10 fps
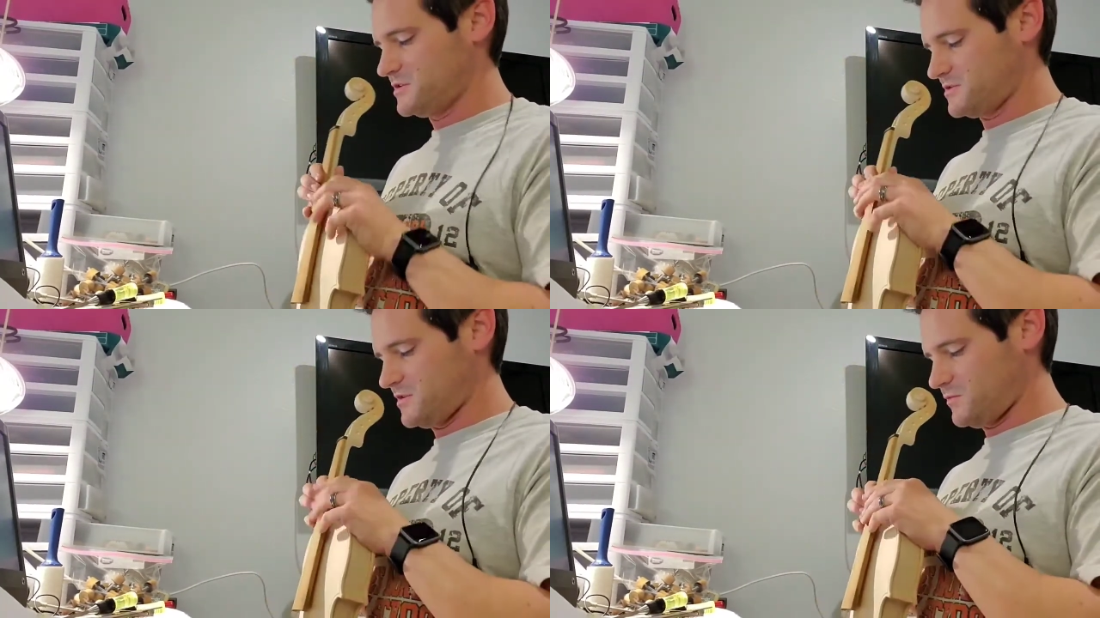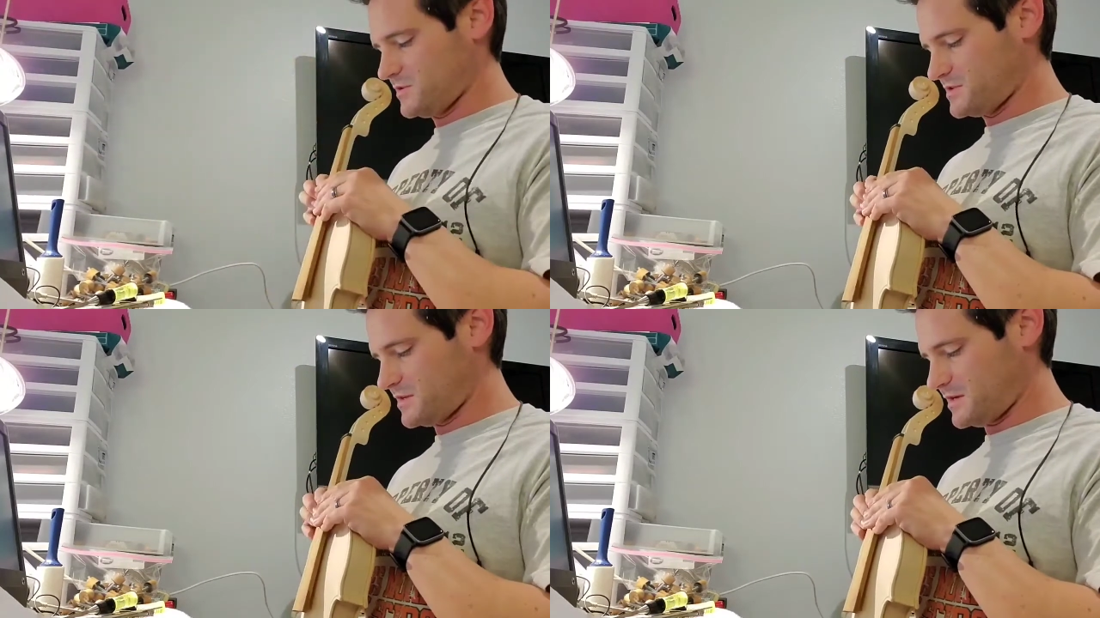So then
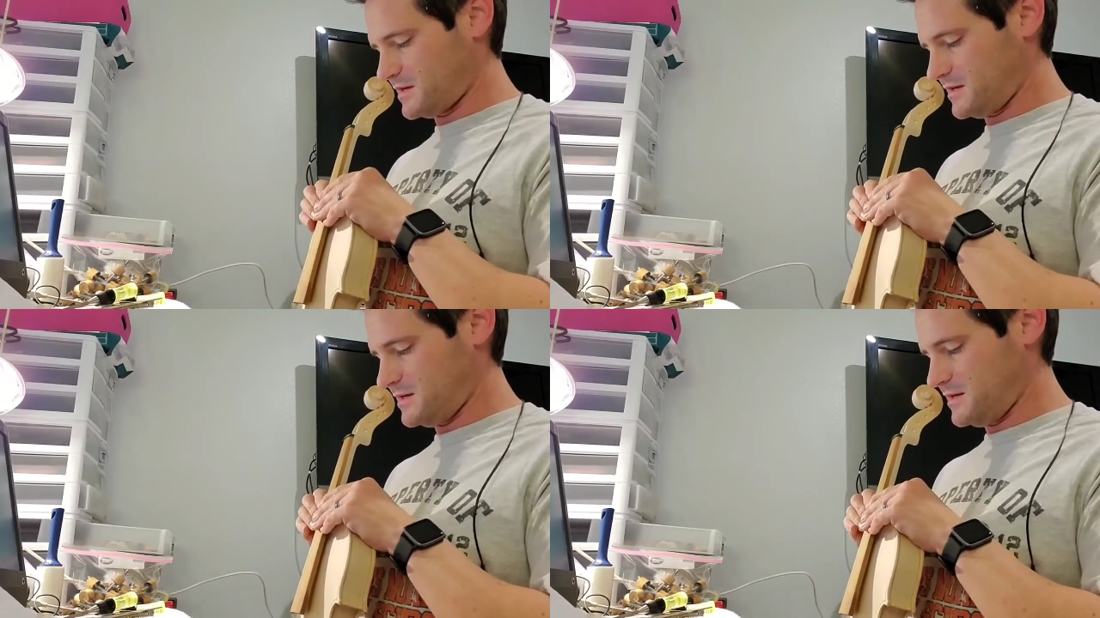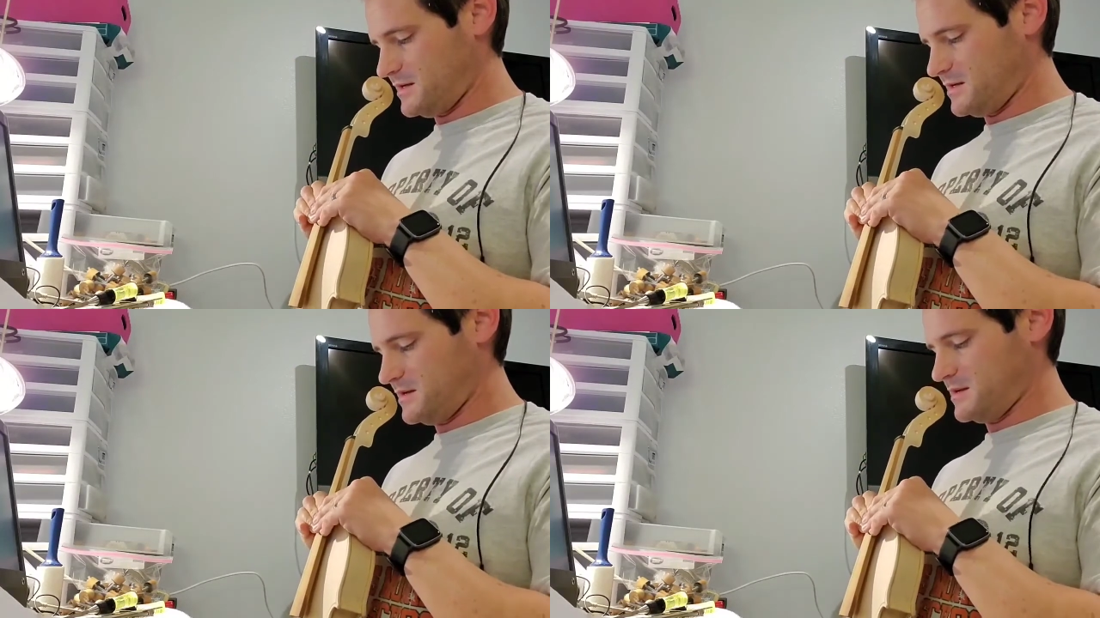once I
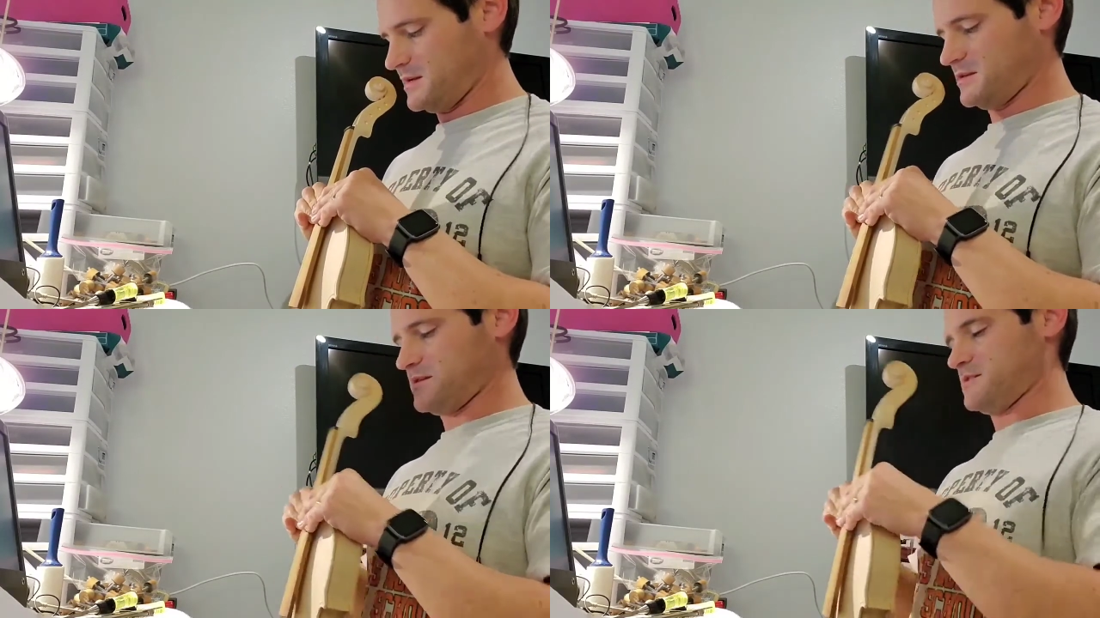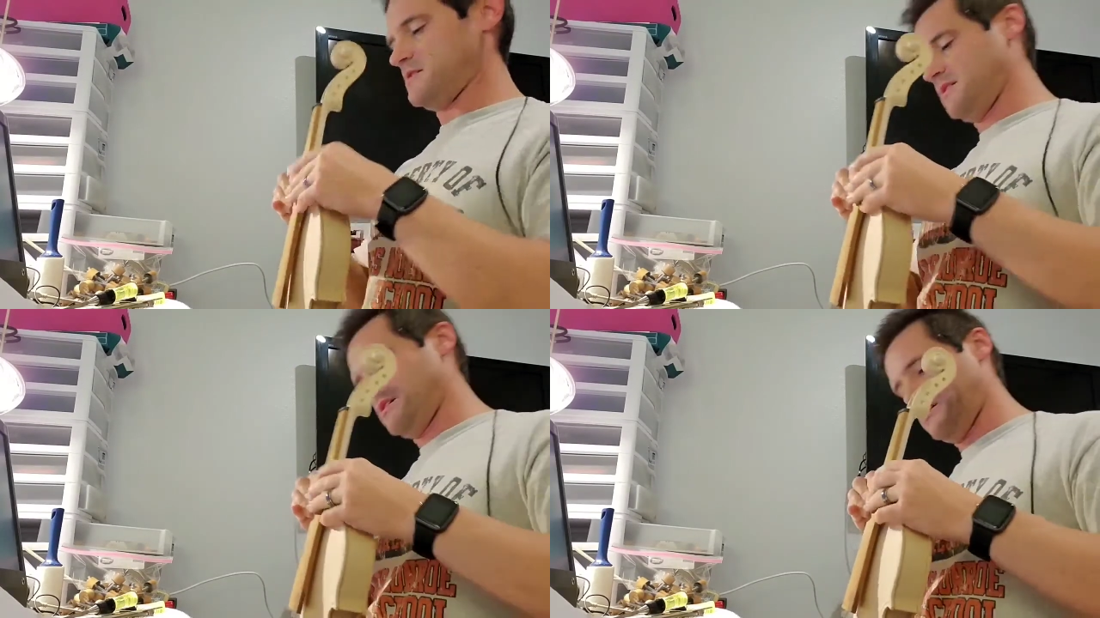get this
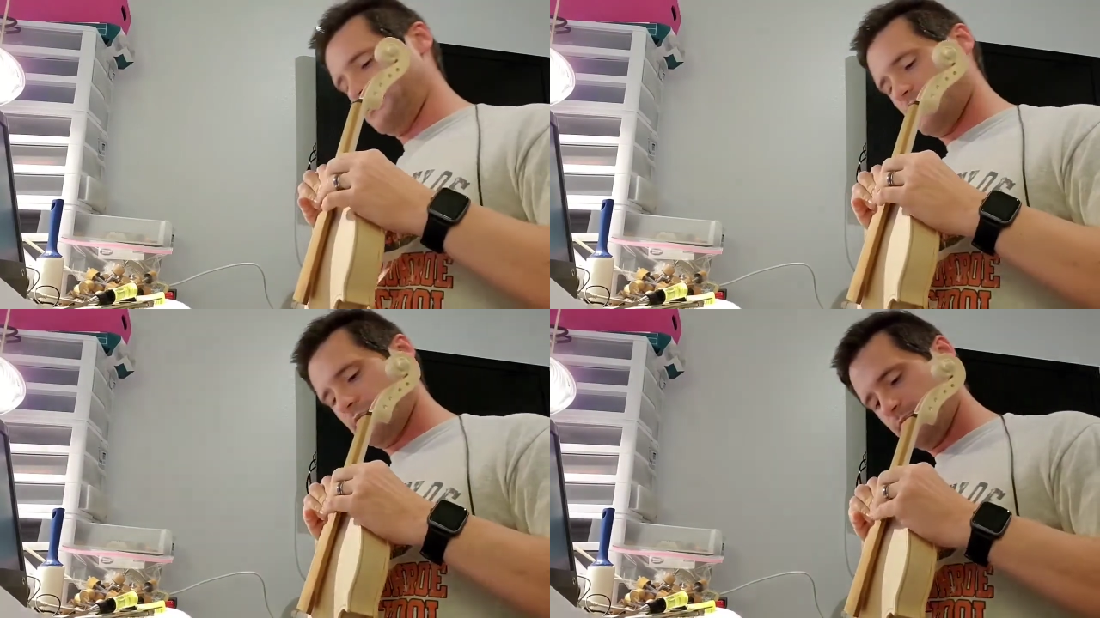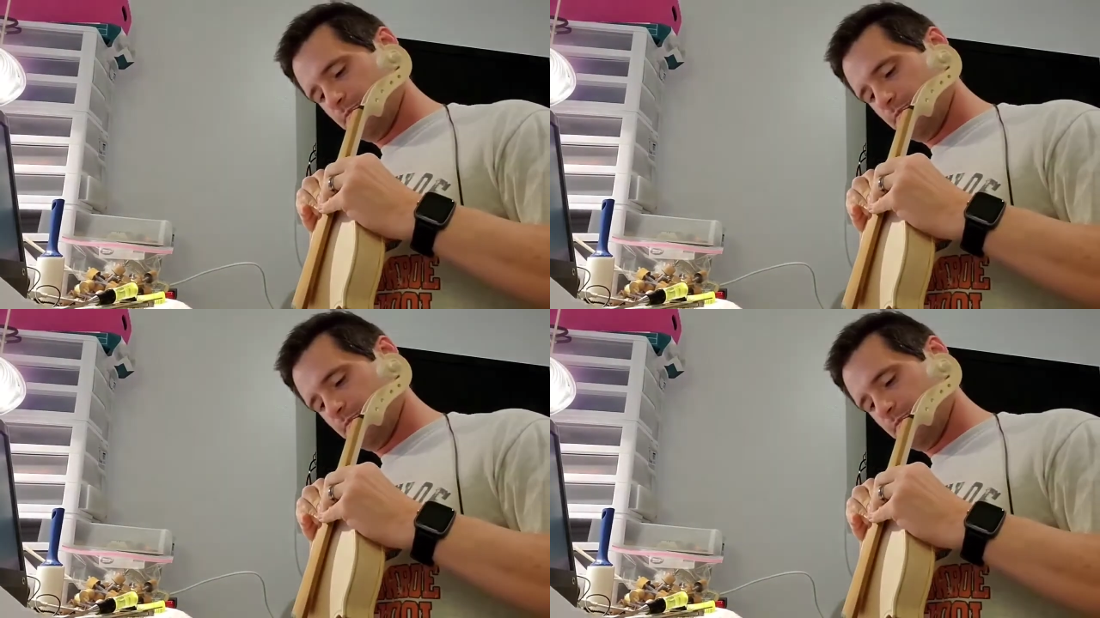in here,